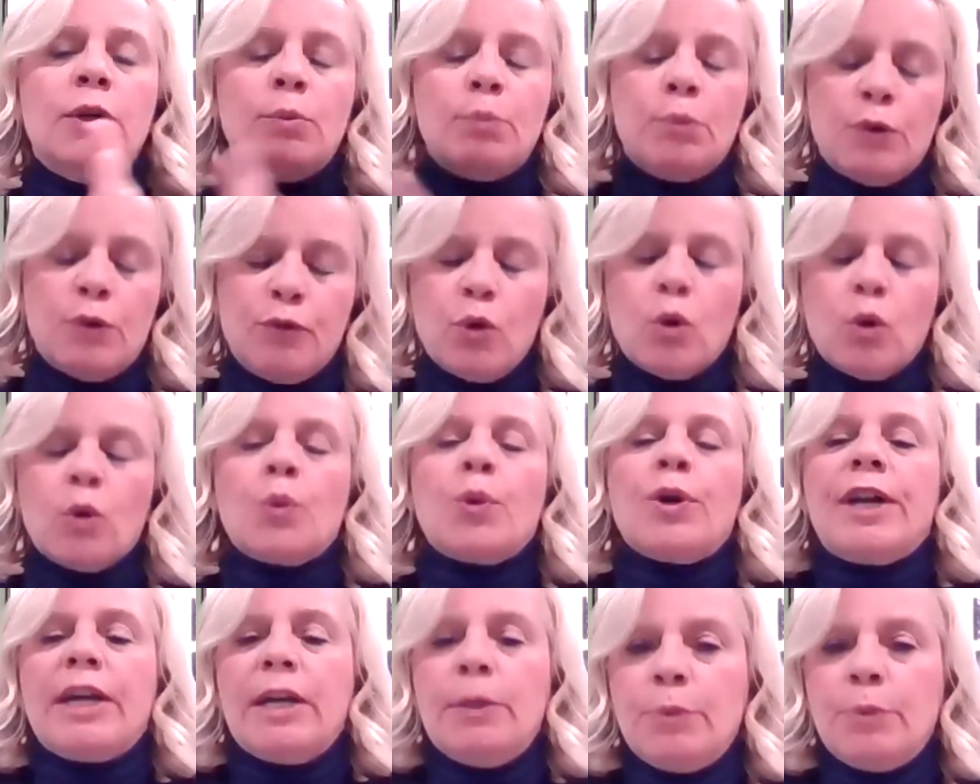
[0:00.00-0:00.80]
before
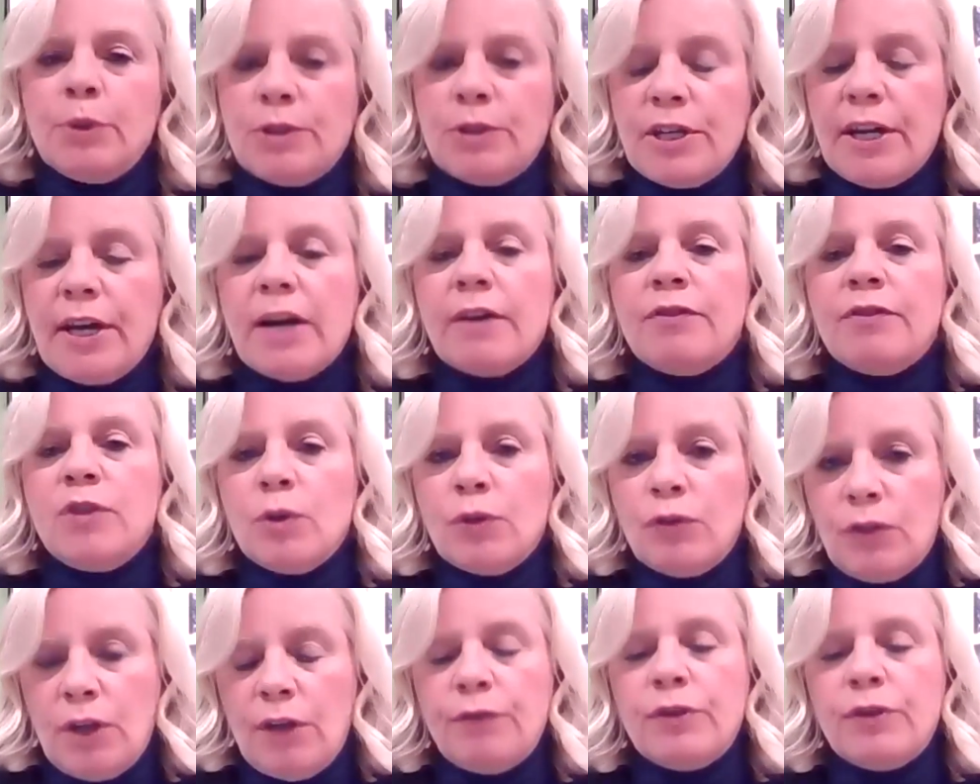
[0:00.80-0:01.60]
we're able to have
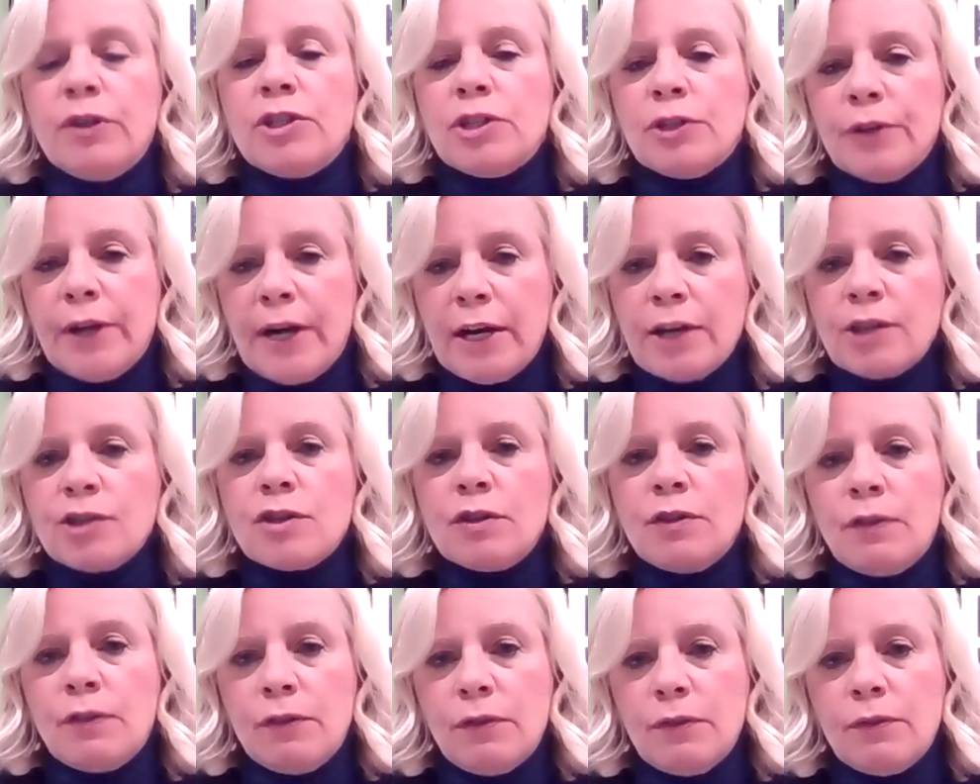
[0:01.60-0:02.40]
those safe
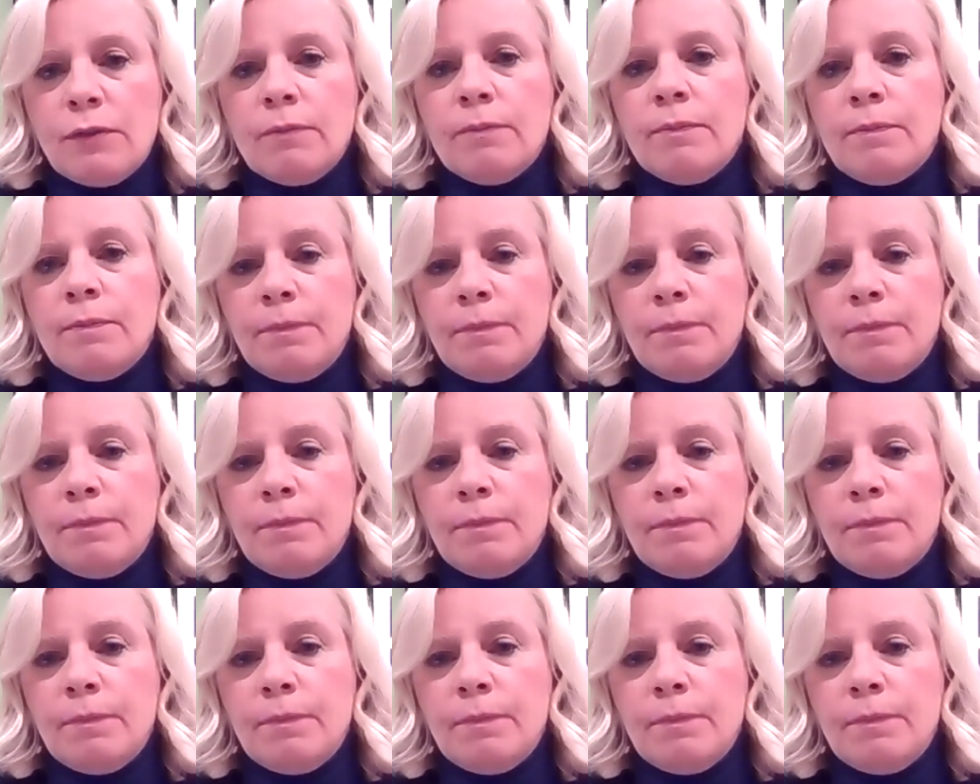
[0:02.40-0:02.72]
interactions.